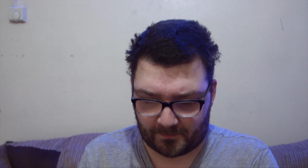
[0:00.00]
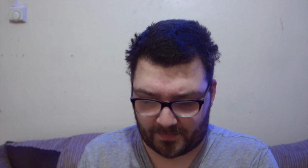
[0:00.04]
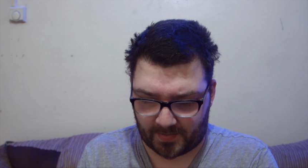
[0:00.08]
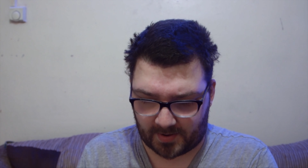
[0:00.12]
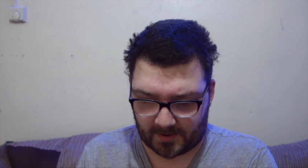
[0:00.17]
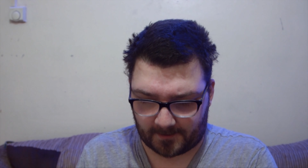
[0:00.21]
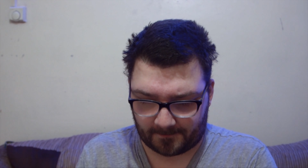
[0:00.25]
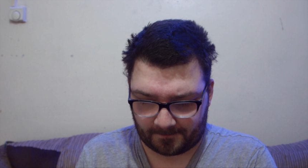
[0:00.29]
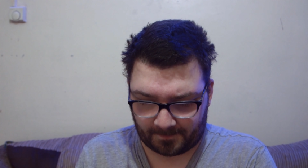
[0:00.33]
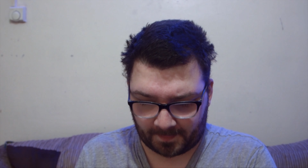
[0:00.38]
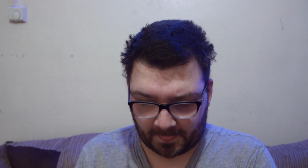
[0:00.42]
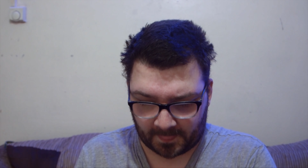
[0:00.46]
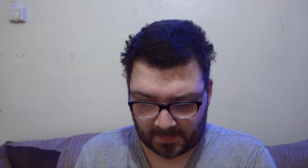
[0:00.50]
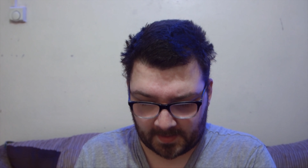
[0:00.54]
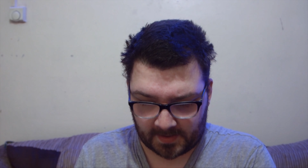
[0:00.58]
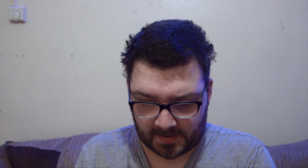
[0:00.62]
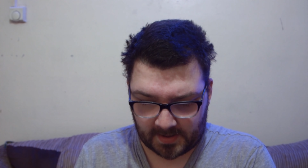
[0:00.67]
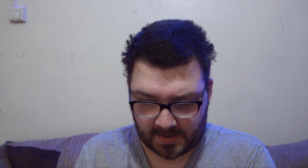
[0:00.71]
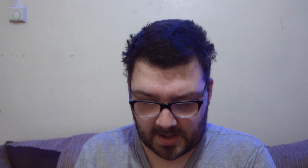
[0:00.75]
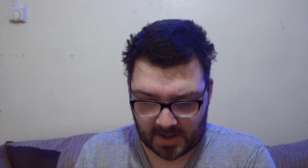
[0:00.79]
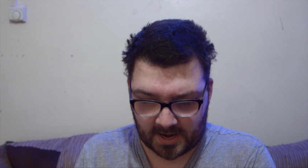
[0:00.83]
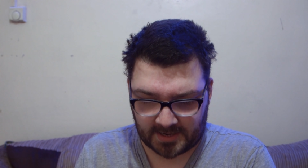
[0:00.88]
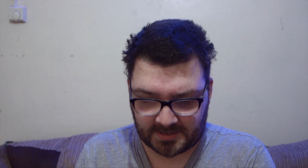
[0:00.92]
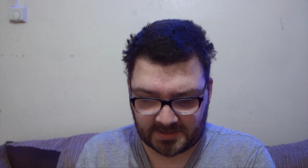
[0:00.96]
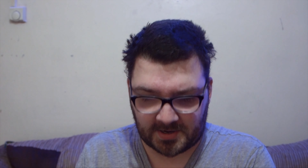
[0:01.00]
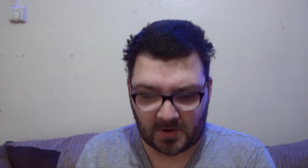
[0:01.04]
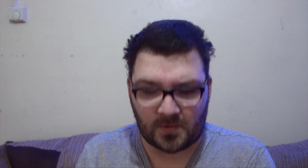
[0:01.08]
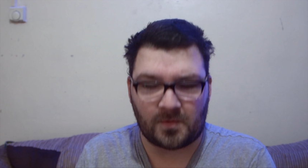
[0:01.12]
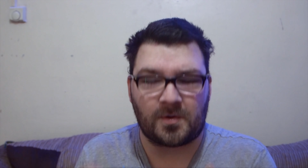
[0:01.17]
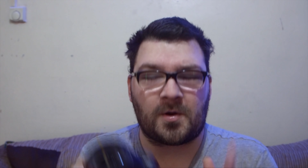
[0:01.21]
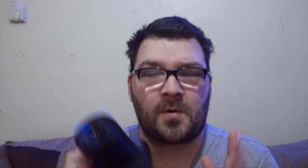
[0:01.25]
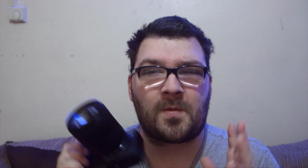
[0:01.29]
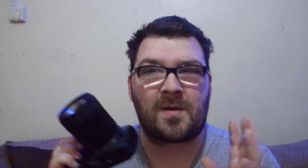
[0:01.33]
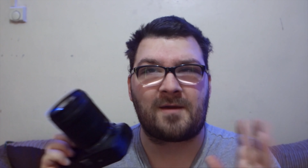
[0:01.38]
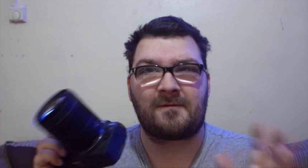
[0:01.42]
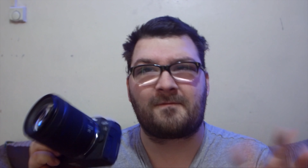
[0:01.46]
But I don't
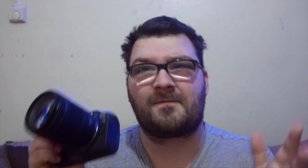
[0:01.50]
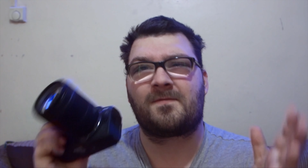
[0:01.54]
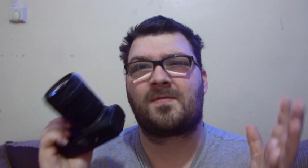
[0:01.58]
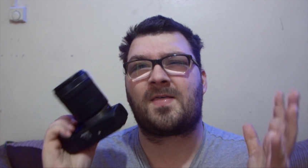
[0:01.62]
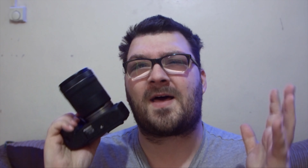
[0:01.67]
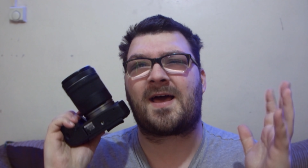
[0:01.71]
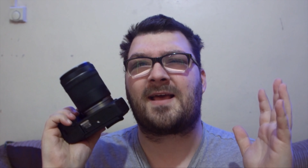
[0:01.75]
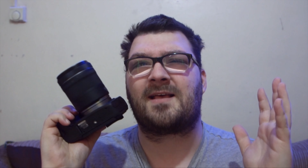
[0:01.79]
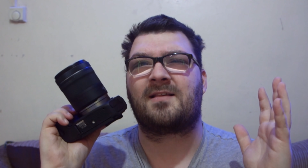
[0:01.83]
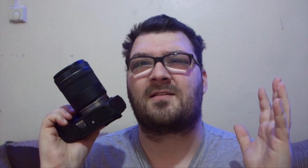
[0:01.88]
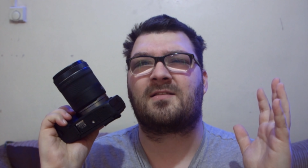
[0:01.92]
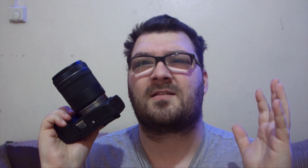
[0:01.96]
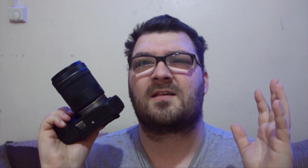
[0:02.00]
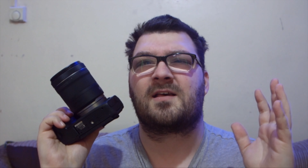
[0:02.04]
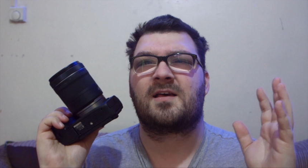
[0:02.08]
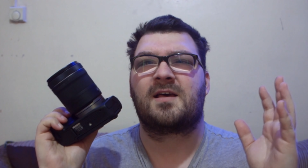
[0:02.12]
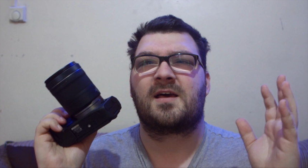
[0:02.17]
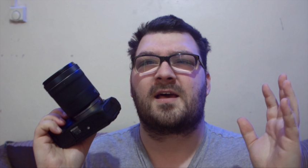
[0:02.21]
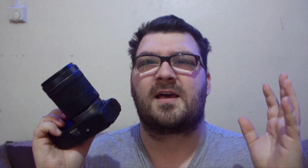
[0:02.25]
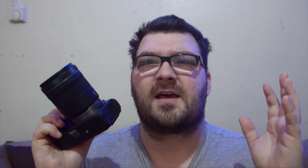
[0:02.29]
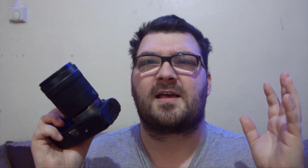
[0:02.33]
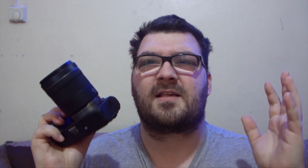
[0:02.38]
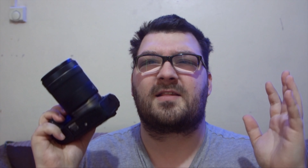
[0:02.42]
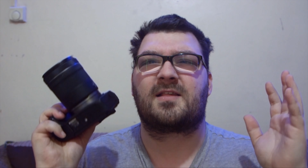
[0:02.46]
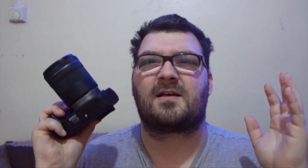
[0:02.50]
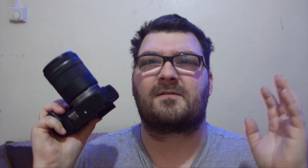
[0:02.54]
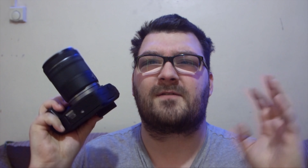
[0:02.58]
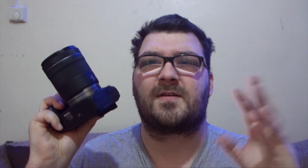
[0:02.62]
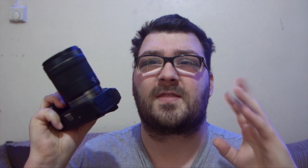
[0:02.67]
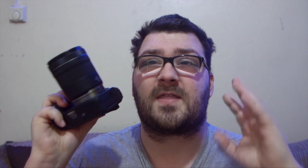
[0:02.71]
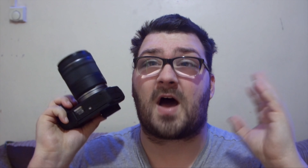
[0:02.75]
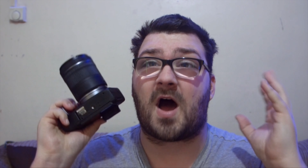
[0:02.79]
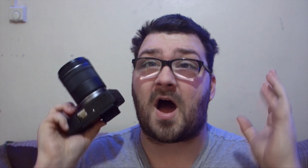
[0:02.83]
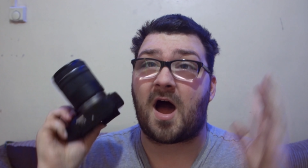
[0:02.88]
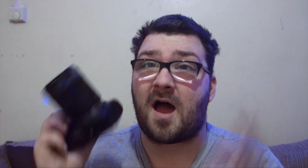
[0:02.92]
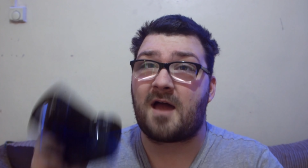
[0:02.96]
know if that is something
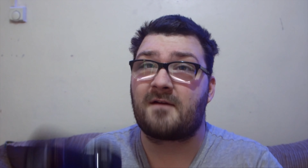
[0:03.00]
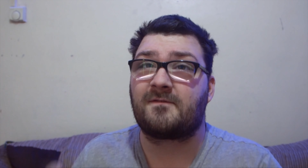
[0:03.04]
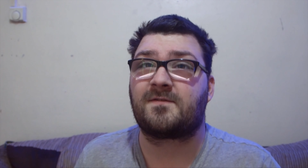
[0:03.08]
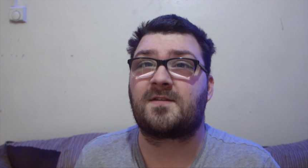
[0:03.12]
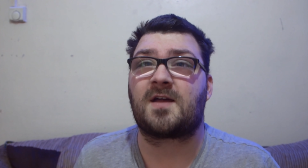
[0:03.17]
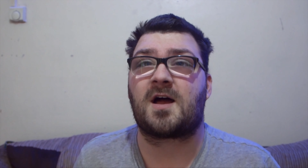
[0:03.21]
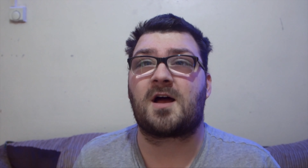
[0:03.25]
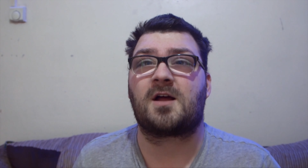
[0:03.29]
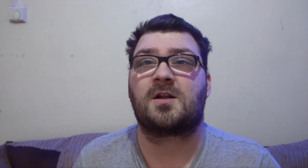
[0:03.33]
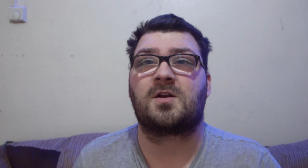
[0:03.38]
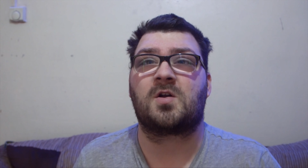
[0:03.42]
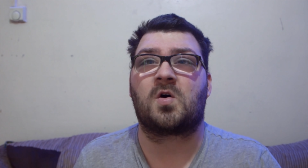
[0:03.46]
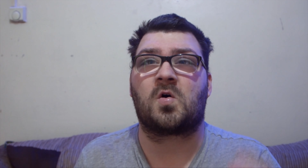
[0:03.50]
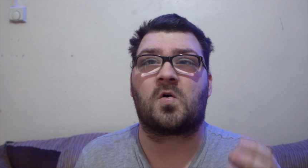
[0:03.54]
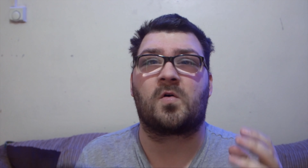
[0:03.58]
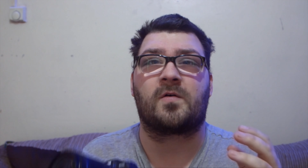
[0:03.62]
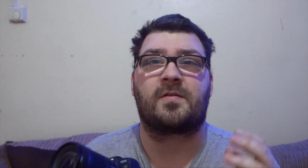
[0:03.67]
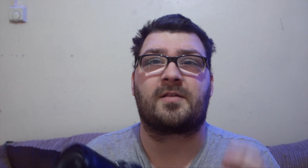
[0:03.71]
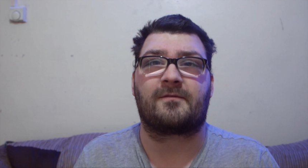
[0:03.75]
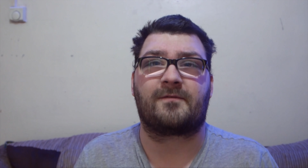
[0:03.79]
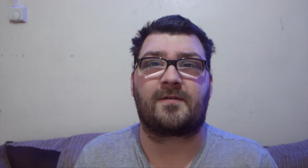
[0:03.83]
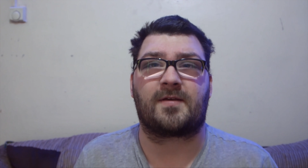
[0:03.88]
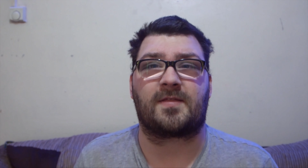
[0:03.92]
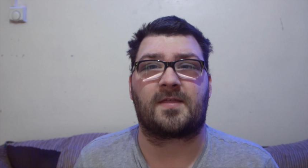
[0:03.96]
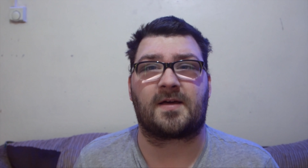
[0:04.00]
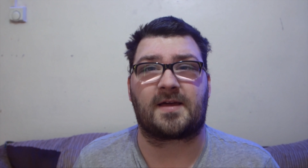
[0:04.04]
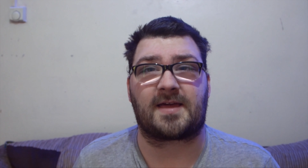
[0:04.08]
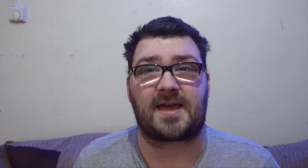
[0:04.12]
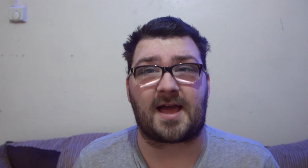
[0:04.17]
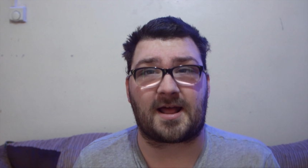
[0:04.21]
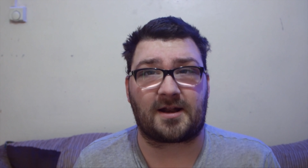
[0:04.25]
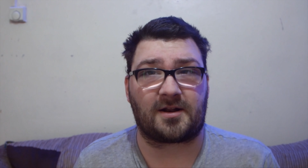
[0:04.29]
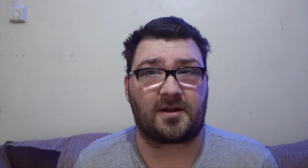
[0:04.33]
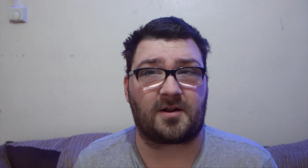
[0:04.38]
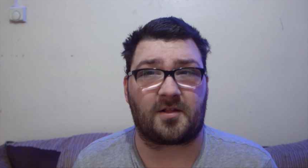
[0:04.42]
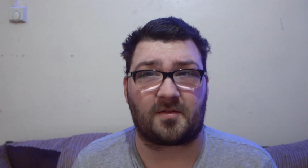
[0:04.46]
that I've done or something that
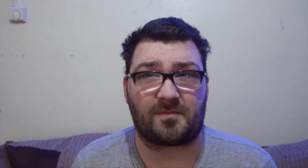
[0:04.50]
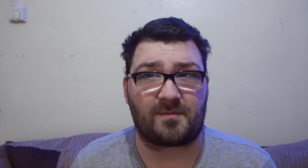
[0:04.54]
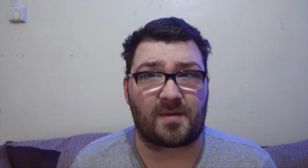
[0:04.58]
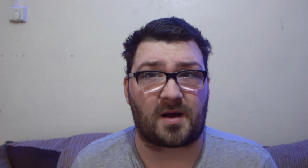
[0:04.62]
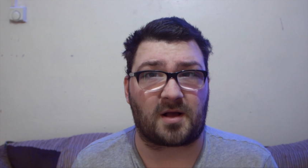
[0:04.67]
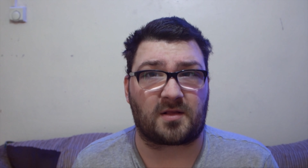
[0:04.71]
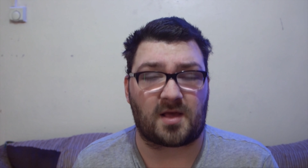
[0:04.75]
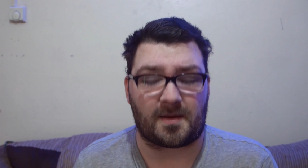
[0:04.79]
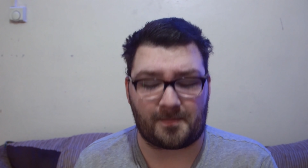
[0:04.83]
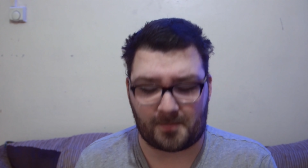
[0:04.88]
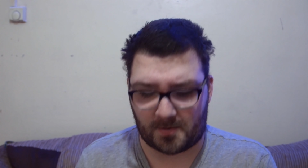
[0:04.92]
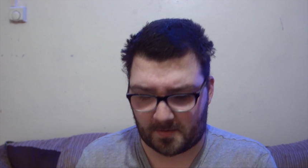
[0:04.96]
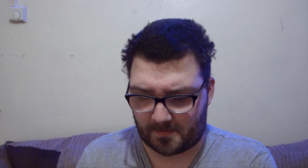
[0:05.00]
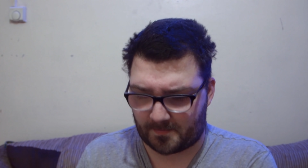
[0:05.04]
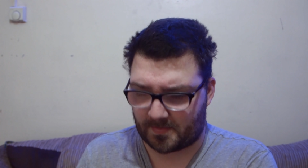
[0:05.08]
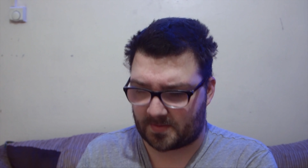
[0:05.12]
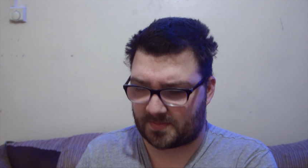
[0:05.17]
Canon has mucked up on.